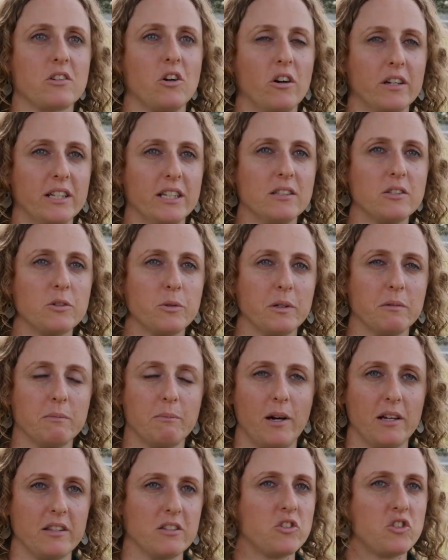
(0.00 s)
gone into it
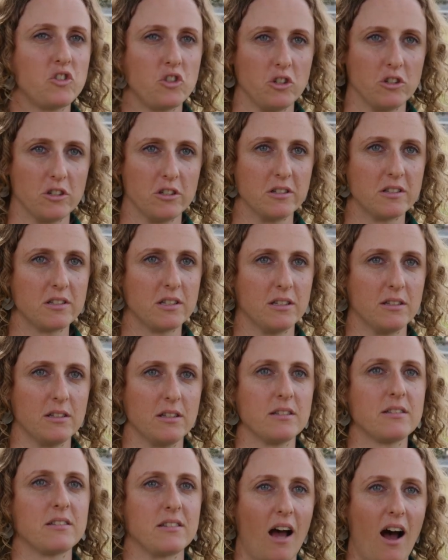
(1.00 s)
by the students and the
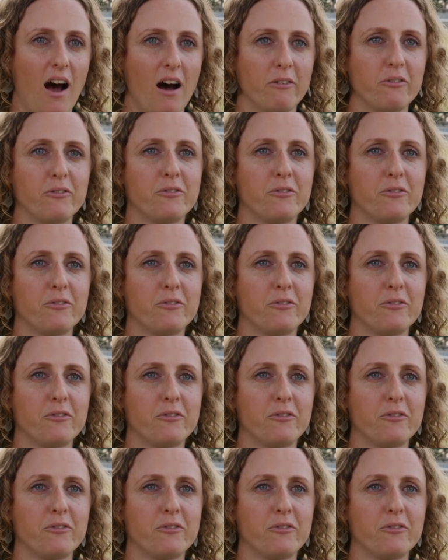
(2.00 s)
staff.